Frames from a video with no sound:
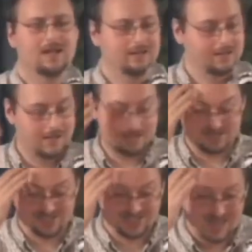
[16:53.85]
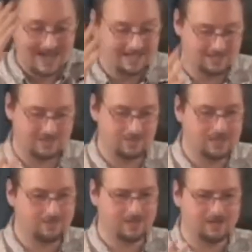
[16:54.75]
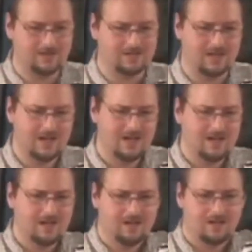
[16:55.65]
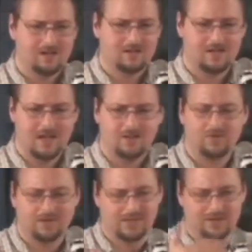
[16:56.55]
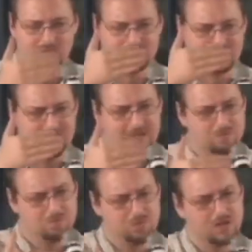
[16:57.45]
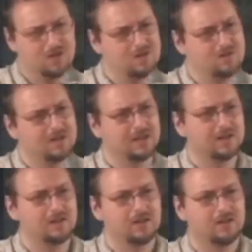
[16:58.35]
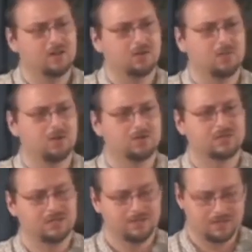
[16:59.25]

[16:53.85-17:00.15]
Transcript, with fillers: at an insane speed because uh, everything was like blurring almost.